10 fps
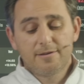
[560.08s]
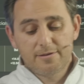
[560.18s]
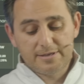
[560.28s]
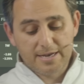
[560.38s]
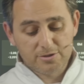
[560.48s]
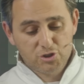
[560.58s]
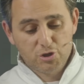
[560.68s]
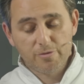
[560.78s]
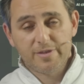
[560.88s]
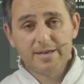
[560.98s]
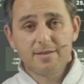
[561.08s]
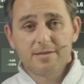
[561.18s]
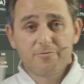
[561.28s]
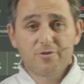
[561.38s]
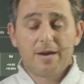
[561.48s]
again, 2 things.
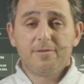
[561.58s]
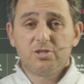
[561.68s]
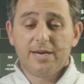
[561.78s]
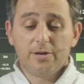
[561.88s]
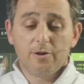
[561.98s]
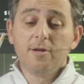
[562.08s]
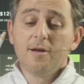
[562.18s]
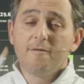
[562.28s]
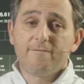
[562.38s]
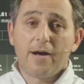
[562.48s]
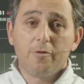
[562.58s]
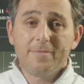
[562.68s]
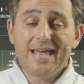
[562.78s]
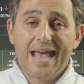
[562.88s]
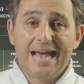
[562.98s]
Subscribe to the channel. Follow
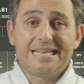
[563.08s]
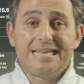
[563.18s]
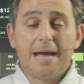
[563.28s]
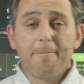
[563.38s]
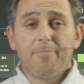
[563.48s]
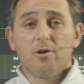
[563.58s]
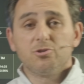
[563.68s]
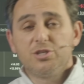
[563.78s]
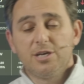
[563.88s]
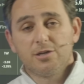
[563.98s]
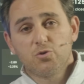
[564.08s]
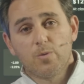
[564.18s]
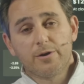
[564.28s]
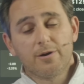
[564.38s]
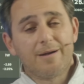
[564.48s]
me at EMPaulG on
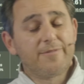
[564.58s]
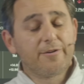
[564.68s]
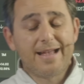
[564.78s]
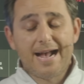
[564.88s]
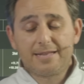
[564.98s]
Twitter. I'm very active